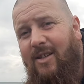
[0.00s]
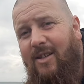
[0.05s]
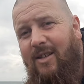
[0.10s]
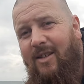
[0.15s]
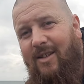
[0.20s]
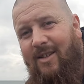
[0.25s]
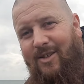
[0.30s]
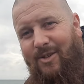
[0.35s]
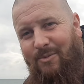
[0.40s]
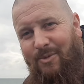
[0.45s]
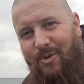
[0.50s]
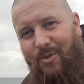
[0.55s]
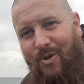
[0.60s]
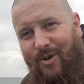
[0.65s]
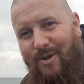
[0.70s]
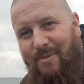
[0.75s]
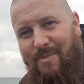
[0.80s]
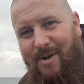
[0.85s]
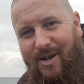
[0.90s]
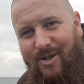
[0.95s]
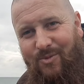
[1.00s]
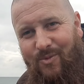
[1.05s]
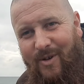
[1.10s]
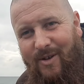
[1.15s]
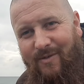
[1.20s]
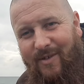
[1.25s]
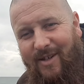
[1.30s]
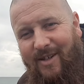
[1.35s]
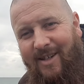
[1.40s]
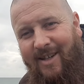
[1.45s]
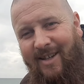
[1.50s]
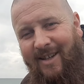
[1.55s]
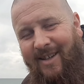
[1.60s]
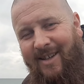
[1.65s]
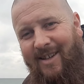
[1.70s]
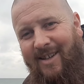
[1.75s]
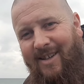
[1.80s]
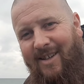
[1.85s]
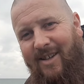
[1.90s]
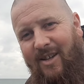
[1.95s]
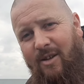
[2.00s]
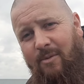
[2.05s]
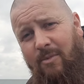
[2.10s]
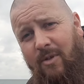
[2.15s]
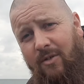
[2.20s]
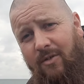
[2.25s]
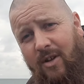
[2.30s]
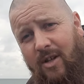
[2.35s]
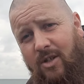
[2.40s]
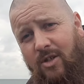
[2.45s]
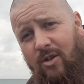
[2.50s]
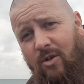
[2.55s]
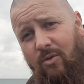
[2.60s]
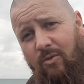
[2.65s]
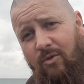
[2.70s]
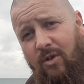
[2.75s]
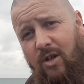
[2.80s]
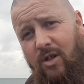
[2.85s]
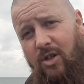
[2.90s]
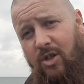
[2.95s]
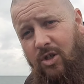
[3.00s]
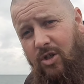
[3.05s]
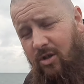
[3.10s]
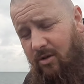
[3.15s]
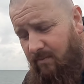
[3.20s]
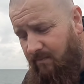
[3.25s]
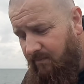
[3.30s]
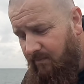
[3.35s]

Somebody walking past waving. There is no rush.